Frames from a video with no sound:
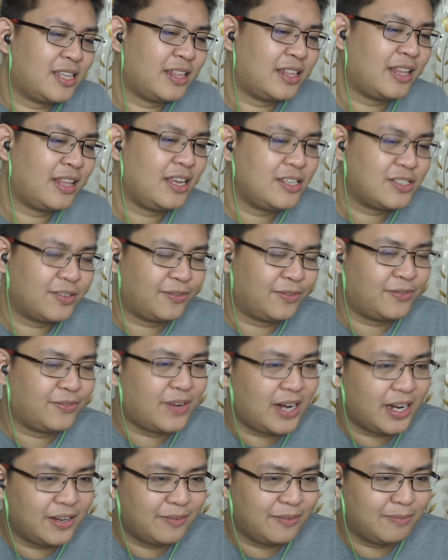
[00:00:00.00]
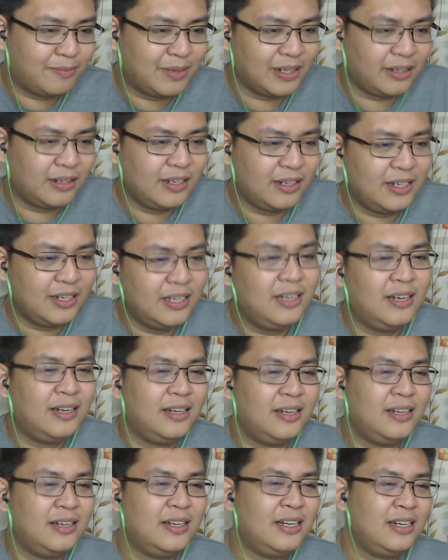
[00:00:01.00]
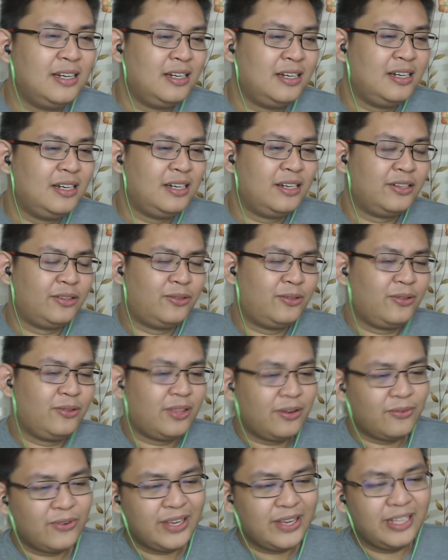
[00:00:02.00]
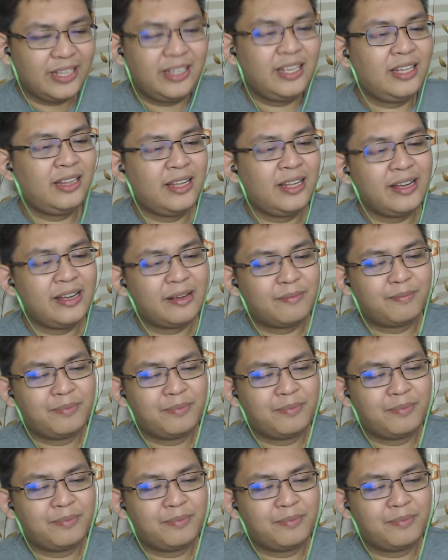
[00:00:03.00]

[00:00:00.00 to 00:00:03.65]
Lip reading: they survived, but do they really like